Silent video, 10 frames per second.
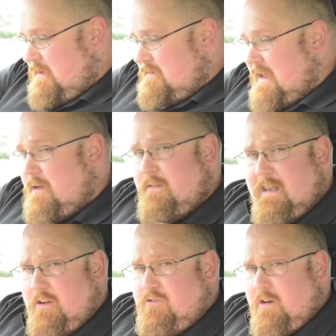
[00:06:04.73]
Now, the
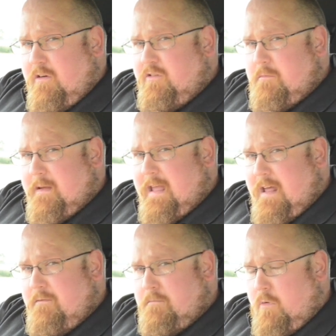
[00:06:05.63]
next generation
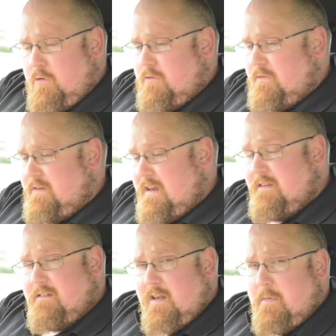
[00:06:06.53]
Macan, Porsche have said,
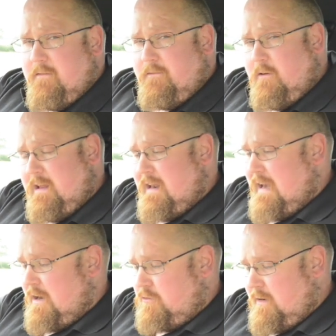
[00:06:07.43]
is going to be fully
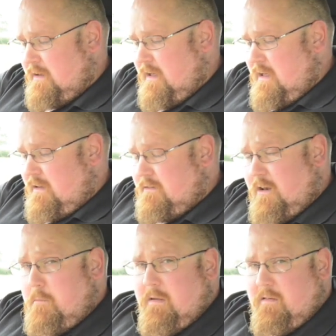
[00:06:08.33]
electric, so
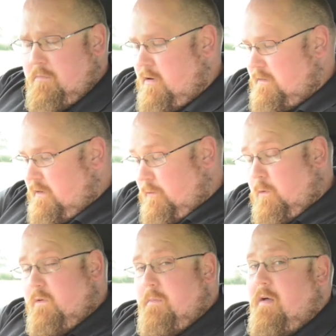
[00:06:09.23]
don't be surprised if
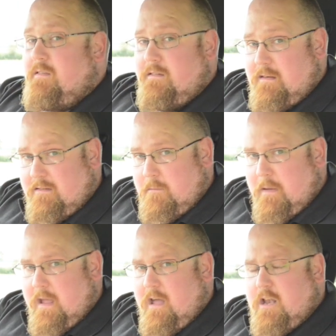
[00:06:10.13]
all the buttons
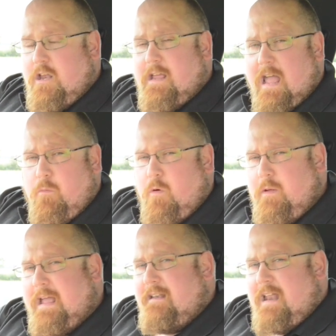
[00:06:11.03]
disappear and you get what
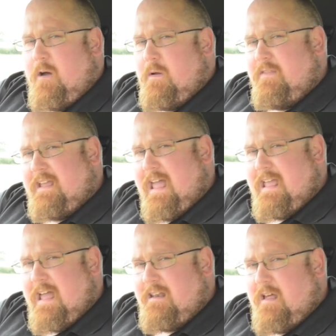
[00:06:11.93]
we get now in the
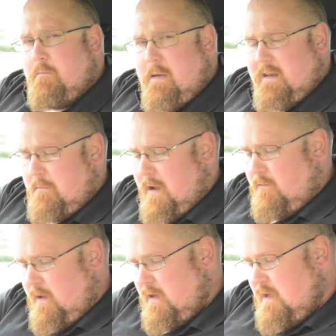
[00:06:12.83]
Cayenne and
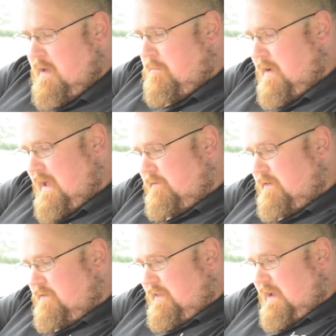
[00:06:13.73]
Panamera by
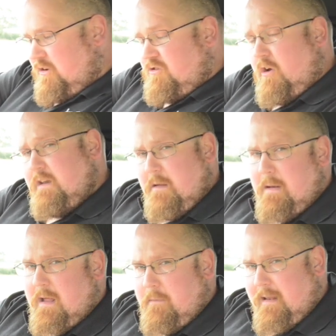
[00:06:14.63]
having the shiny
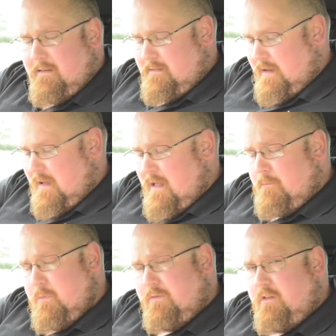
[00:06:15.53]
black plastic
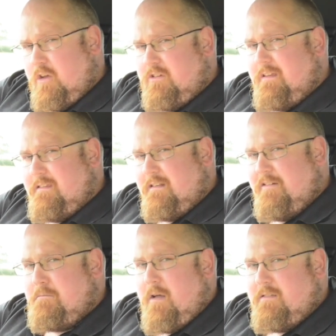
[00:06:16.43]
with touch
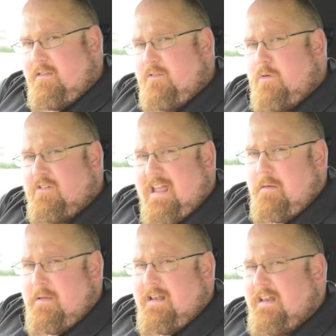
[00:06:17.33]
sensitive buttons, which
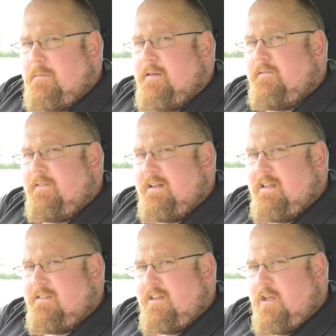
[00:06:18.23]
can be a little bit
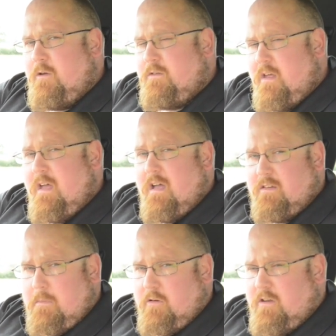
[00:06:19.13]
fiddly to use,
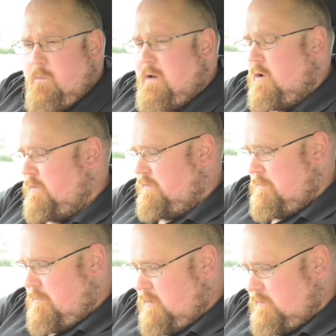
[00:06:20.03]
especially when on
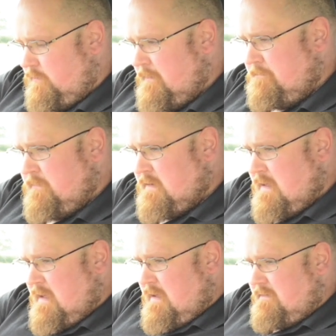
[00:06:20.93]
the move.
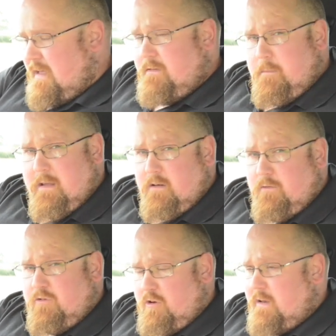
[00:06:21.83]
Now, speaking
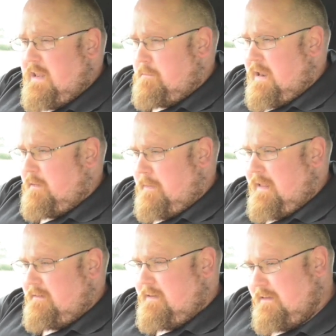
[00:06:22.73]
of shiny black
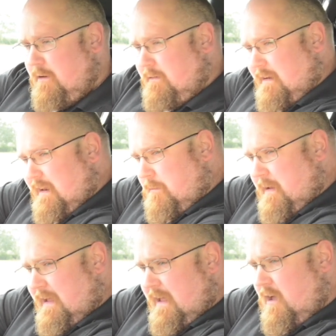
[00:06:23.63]
plastic, there is a little
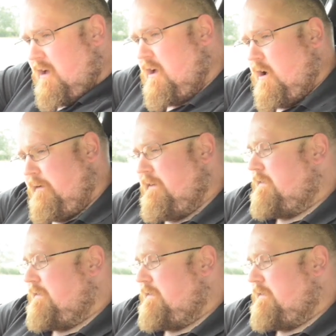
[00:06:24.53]
bit here on the